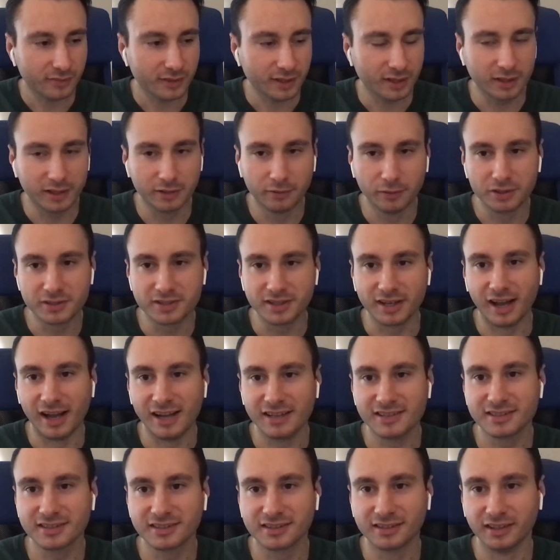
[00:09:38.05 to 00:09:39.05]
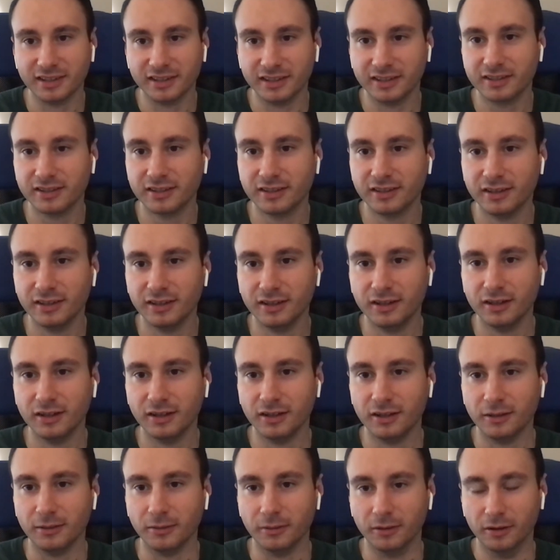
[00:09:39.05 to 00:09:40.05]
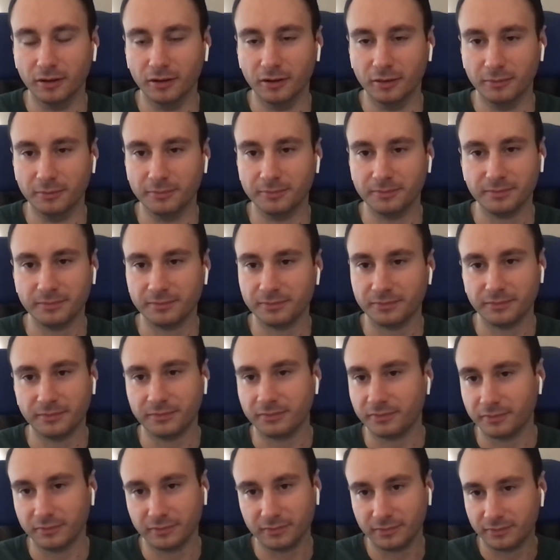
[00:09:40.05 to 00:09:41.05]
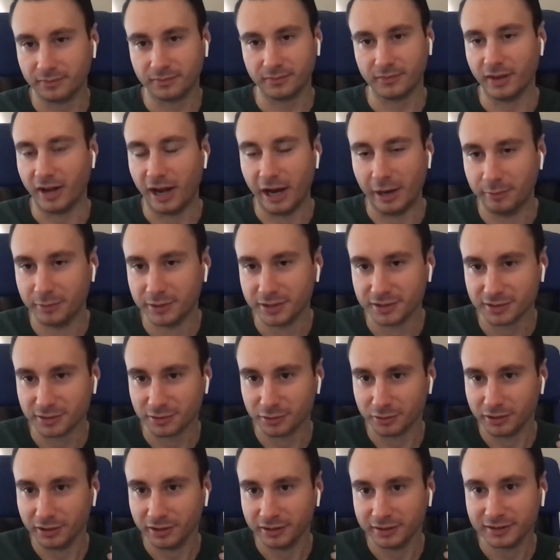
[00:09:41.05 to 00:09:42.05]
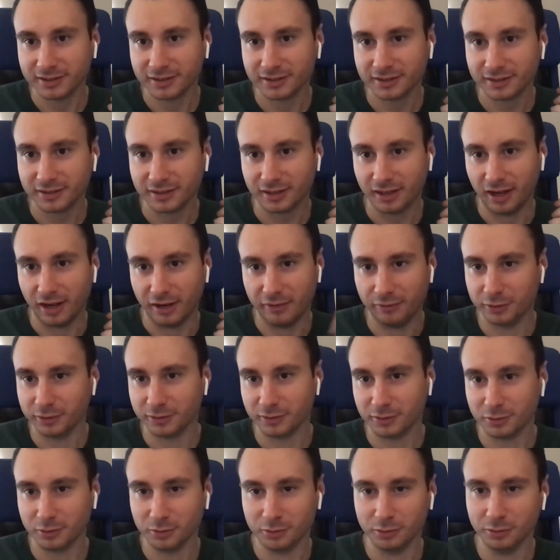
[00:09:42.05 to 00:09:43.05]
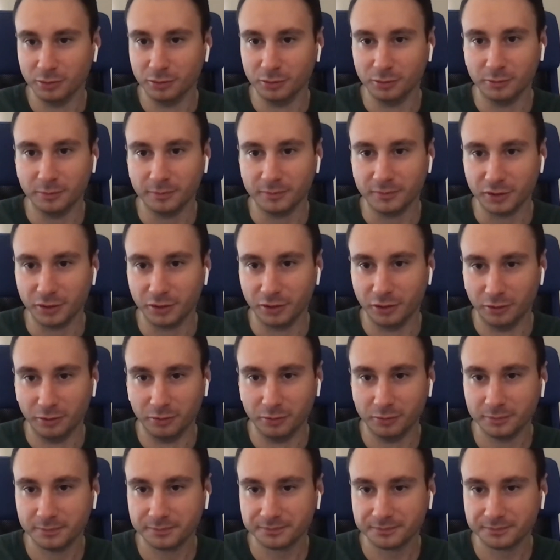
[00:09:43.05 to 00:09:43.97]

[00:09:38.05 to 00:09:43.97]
he was asked like, I'm a student, I want to